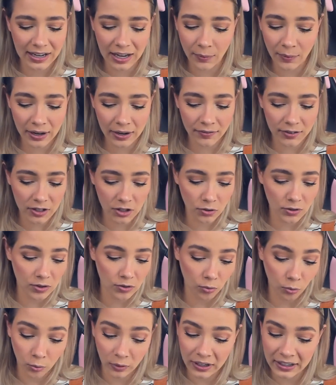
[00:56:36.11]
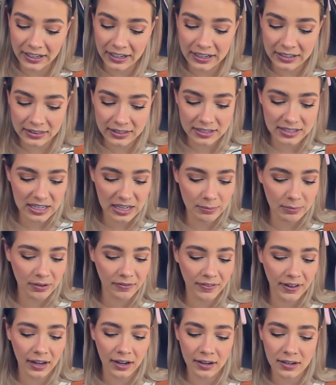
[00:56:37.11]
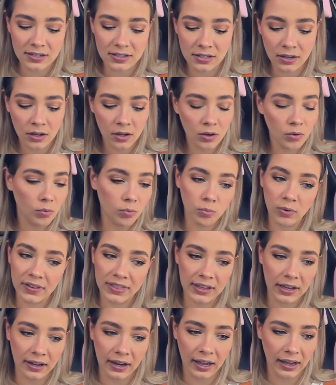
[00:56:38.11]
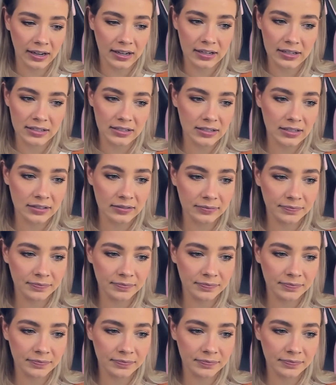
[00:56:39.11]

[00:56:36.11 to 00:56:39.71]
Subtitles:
However, you can really get the same effect without high-end.